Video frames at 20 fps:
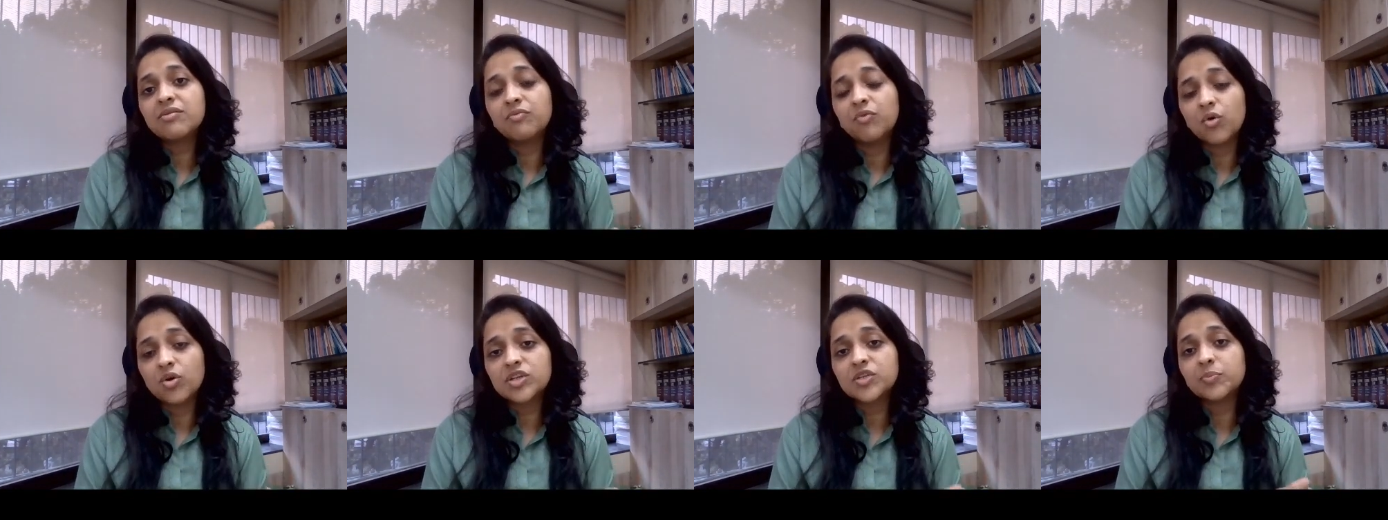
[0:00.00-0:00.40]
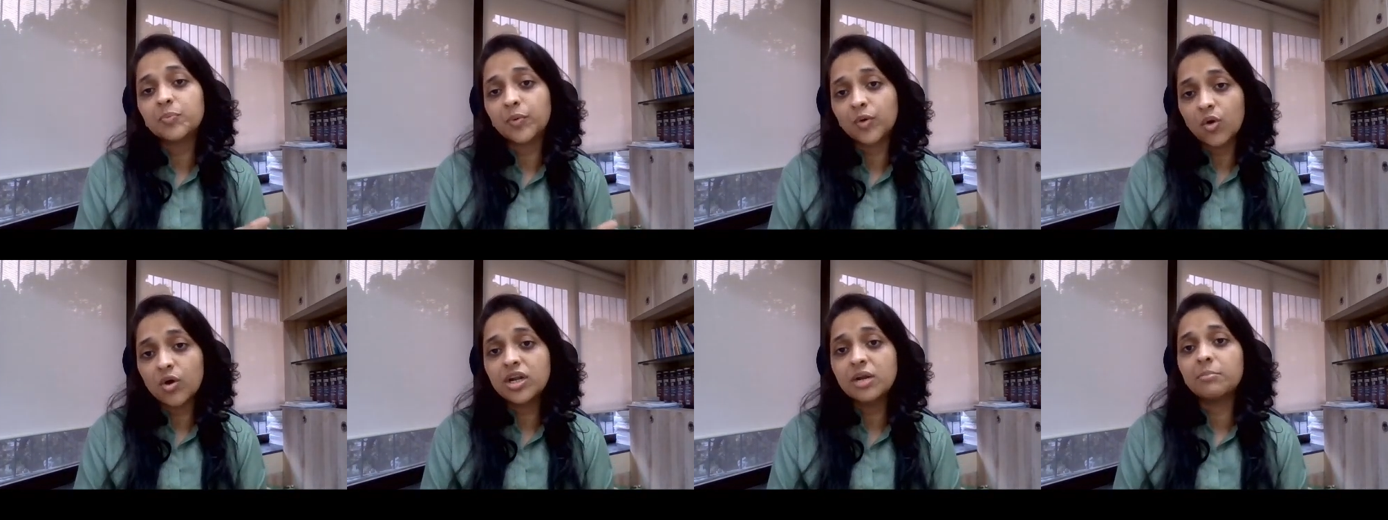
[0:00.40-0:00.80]
was
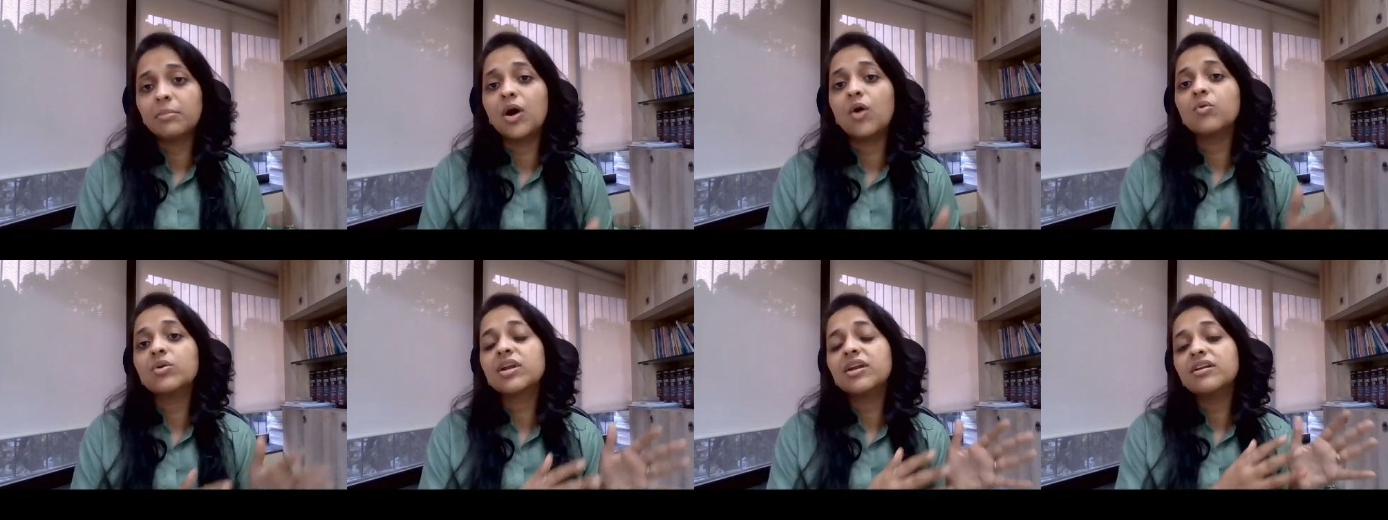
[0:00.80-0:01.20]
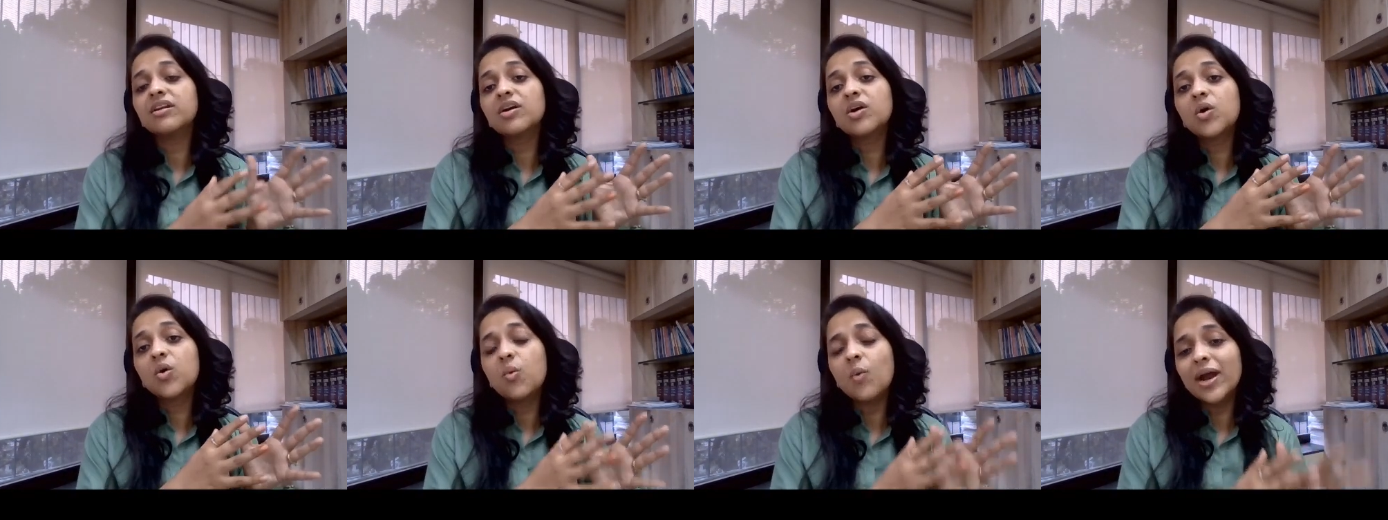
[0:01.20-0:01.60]
brought about in
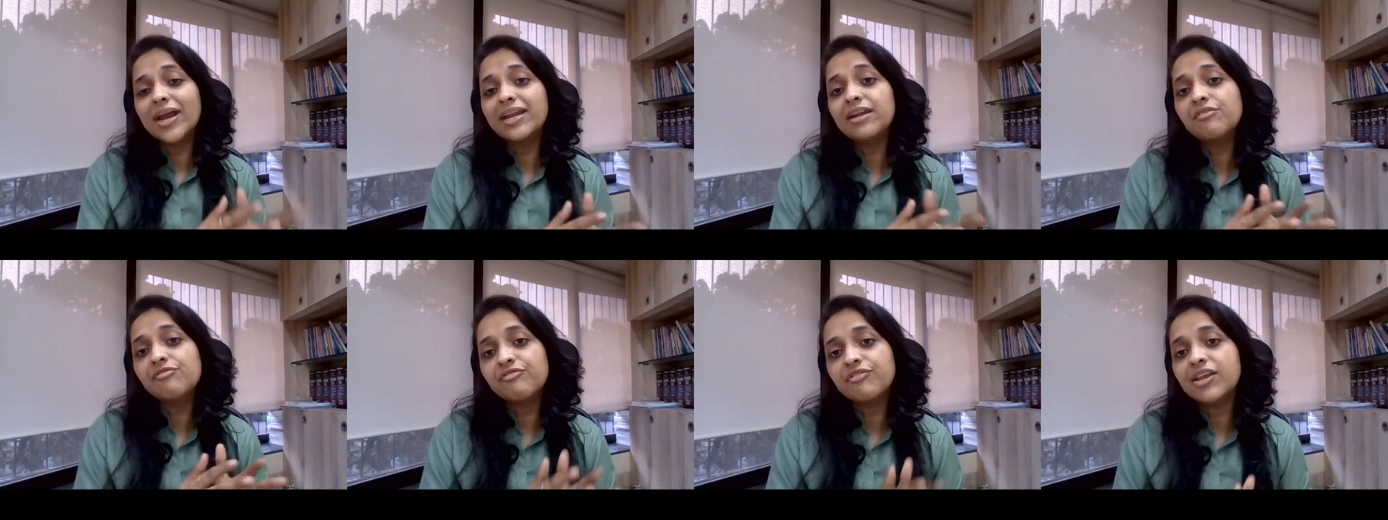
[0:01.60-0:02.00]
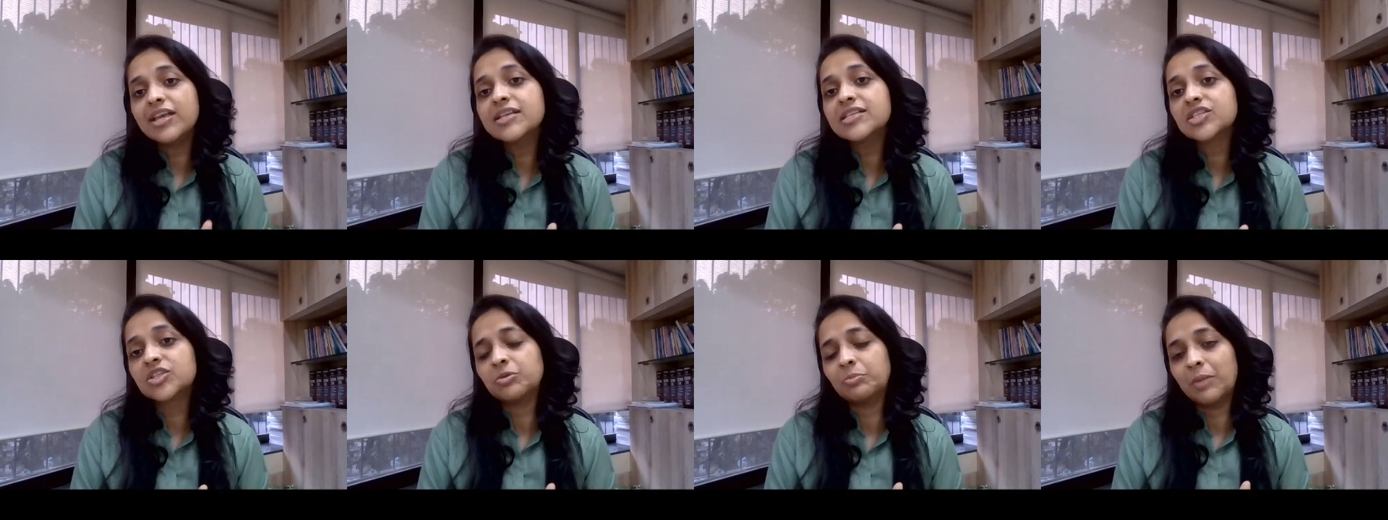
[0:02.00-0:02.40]
a quite
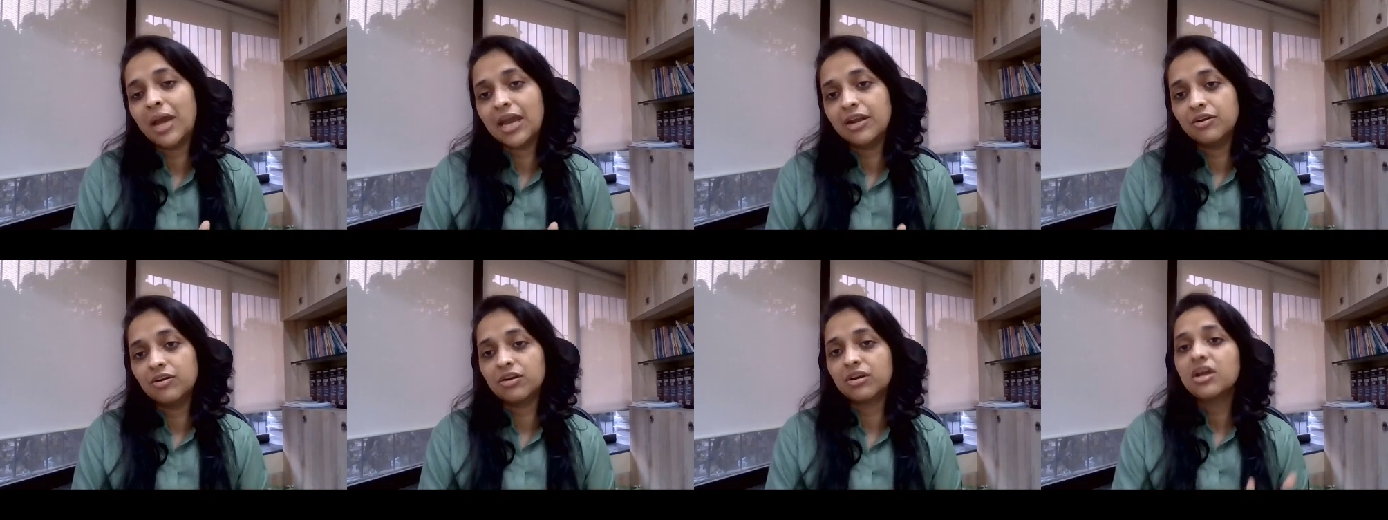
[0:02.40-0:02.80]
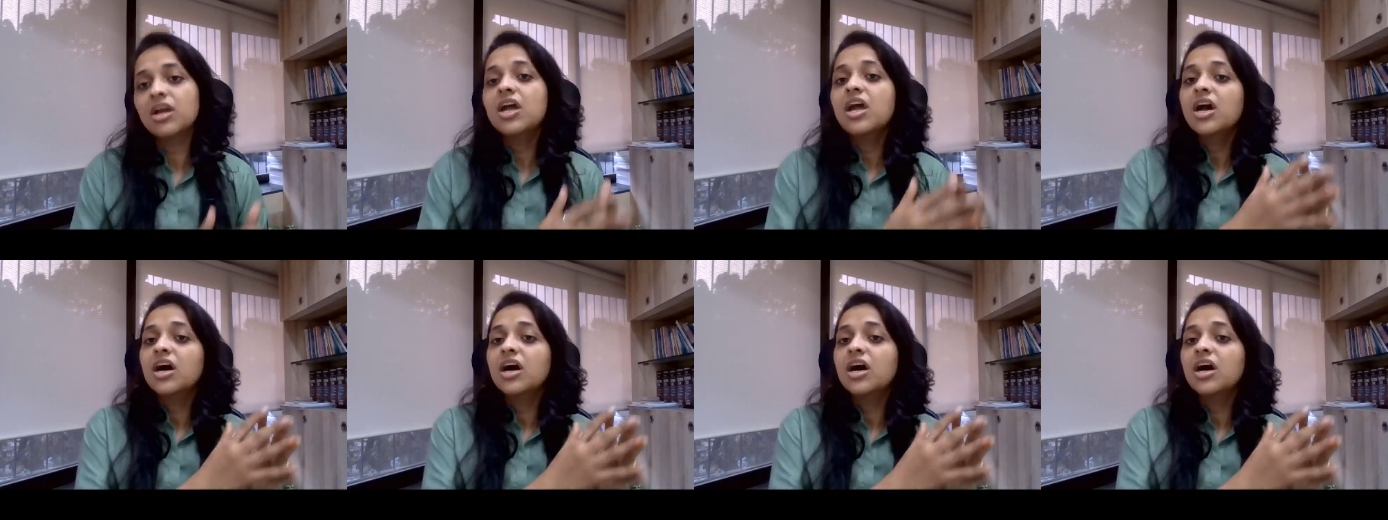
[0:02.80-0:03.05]
phased manner